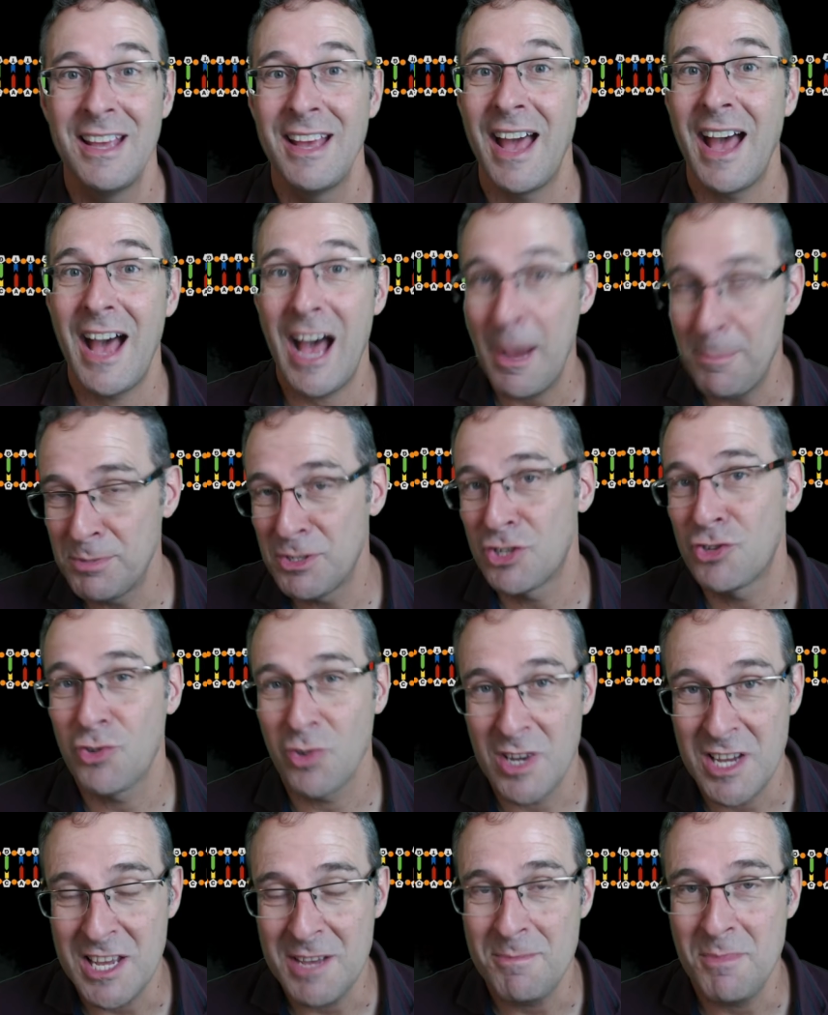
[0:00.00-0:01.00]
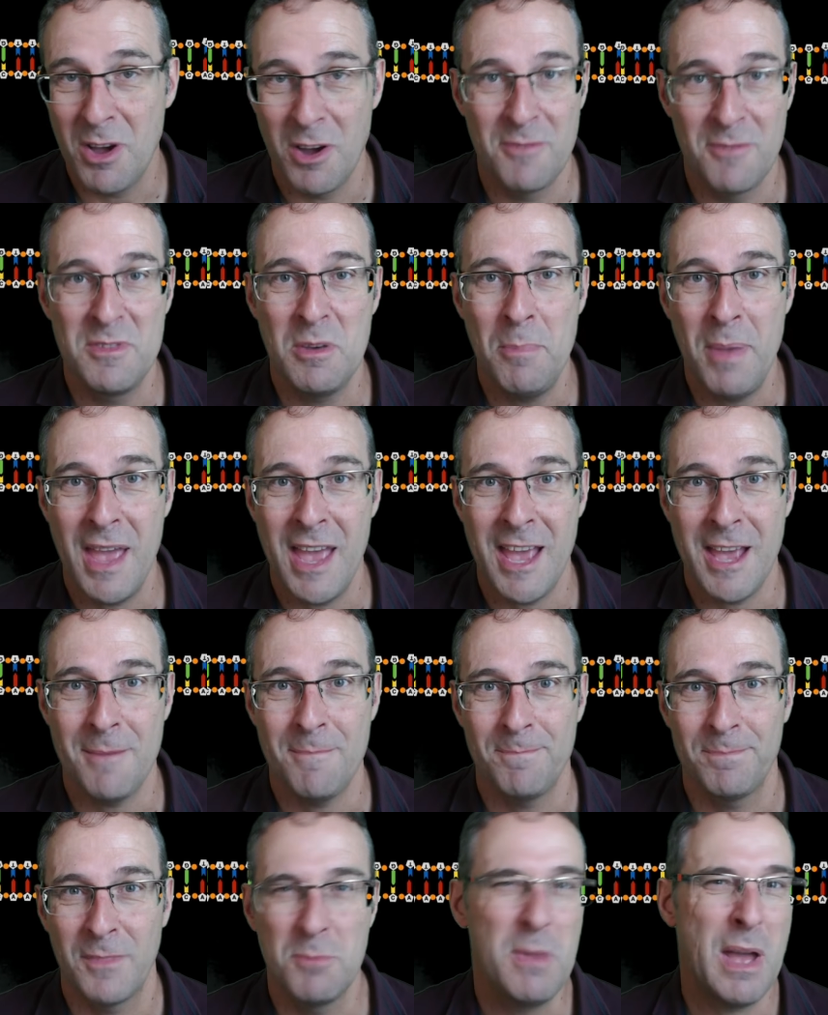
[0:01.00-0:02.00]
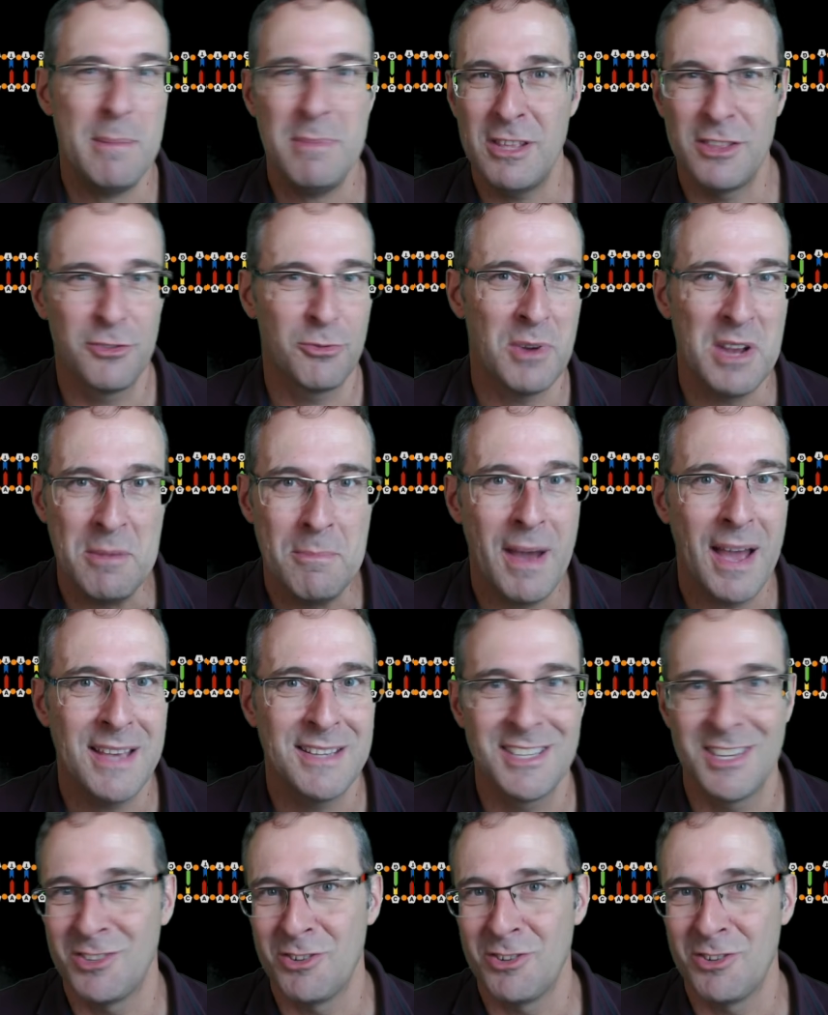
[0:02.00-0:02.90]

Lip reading: upstream of the PAM. Maybe 3 bases